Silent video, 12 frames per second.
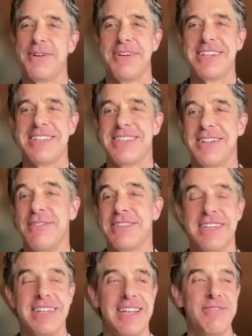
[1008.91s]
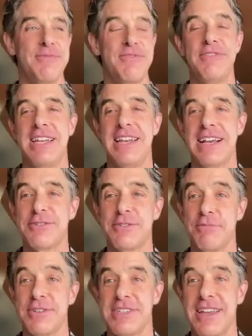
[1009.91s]
corrections and all of a sudden give them 15 extra
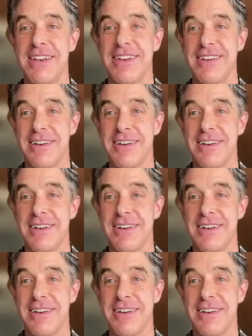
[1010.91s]
percent